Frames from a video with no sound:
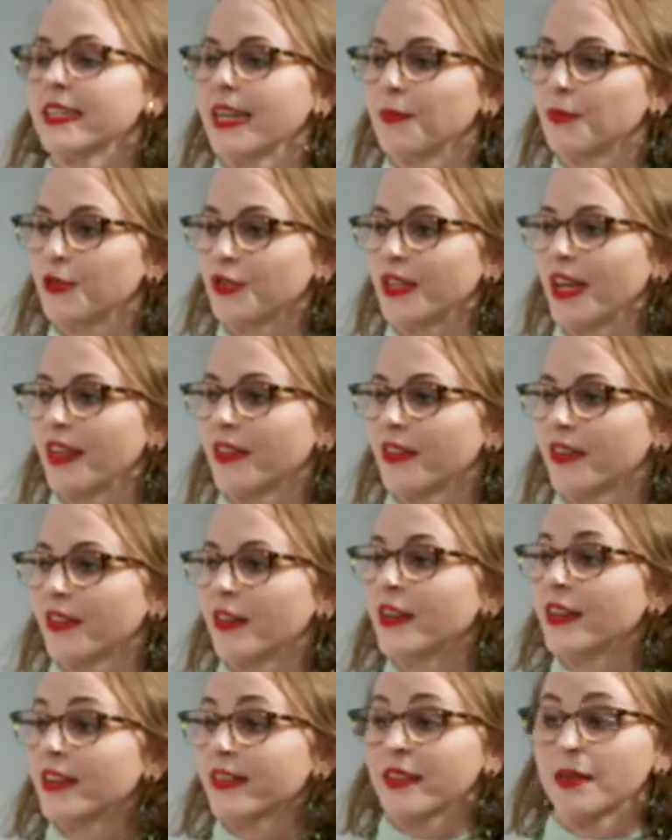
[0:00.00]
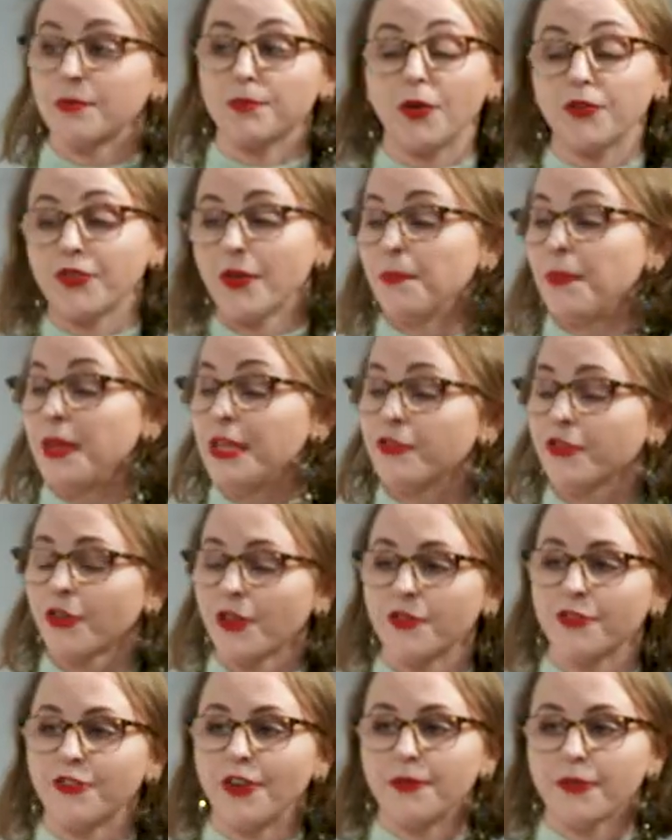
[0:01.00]
come together, some of them meet for
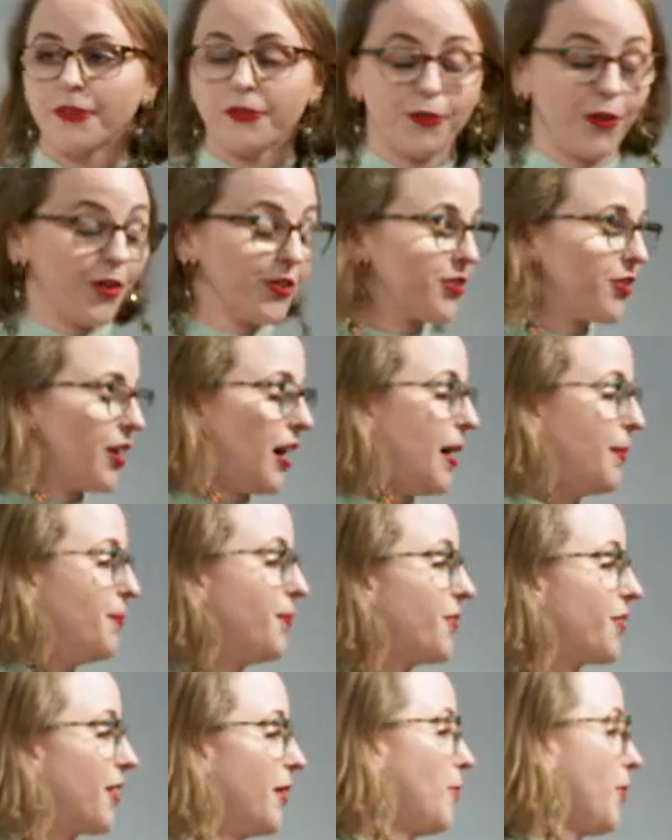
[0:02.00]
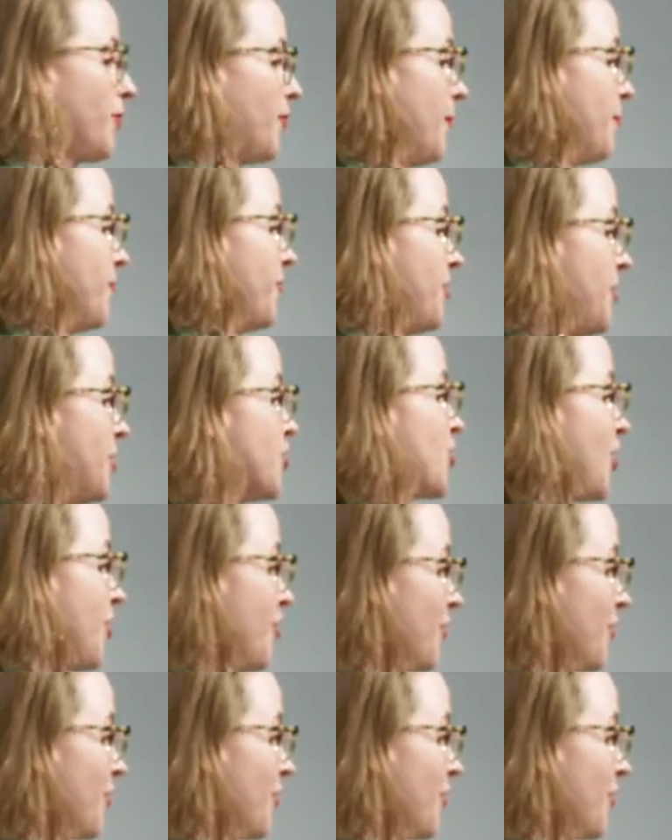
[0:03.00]
the first time, some of them see each